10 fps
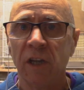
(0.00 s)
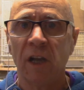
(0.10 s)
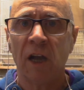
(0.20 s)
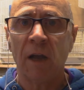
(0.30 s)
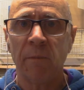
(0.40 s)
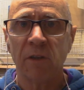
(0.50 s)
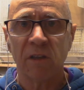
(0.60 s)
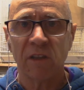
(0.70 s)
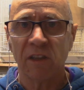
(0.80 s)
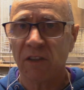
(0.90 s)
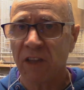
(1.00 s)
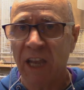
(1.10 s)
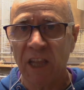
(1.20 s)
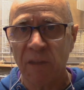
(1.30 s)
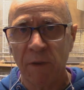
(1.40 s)
The
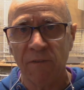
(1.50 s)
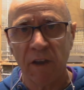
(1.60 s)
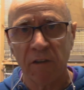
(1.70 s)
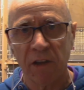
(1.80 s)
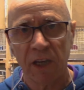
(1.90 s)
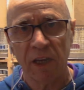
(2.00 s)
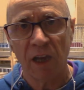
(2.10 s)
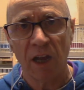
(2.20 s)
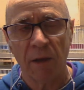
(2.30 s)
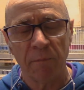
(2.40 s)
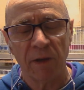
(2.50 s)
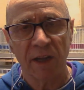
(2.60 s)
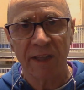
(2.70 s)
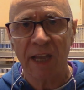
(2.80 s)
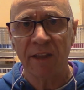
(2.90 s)
hen's been very
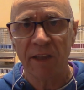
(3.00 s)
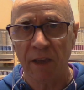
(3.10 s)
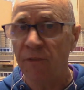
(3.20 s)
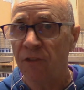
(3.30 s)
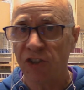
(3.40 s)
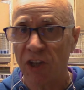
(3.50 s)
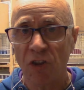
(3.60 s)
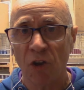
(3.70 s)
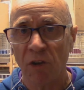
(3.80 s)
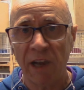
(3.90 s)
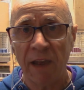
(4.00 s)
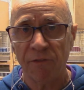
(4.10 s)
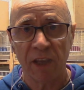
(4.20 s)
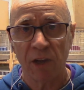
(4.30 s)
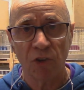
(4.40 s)
attentive. She's not
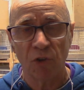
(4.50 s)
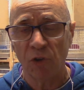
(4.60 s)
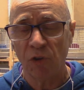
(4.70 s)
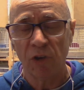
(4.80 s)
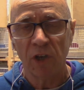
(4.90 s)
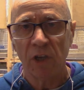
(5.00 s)
left it at all,